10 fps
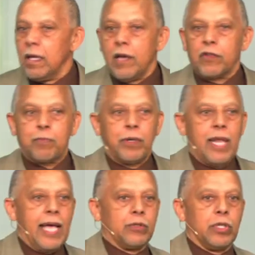If it's putting
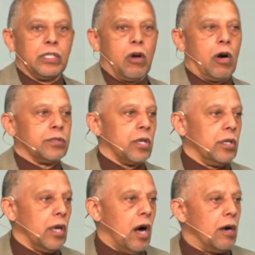hatred in your heart, turn
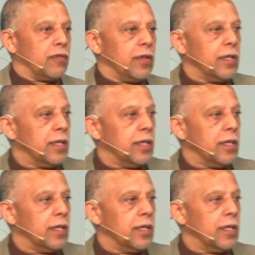it off.